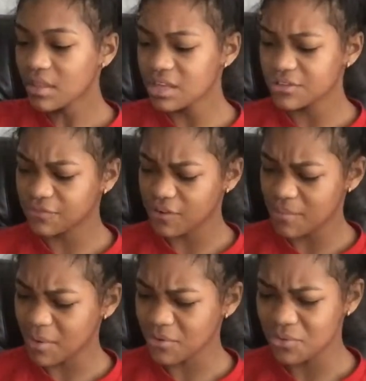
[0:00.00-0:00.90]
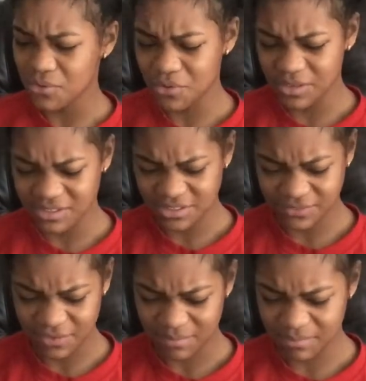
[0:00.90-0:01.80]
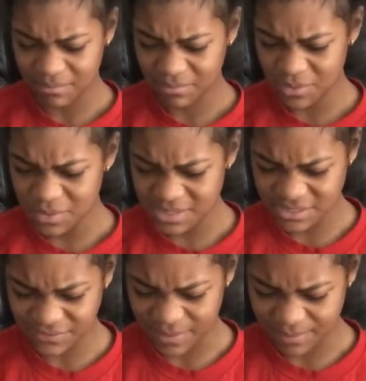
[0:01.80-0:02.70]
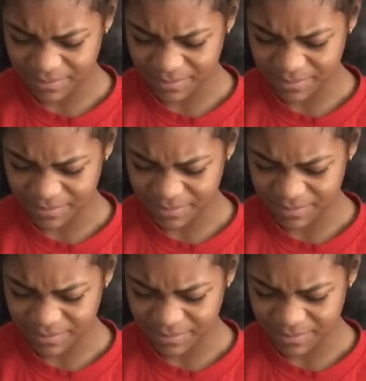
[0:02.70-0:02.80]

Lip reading: is from, I don't know who this is from. Who is this from?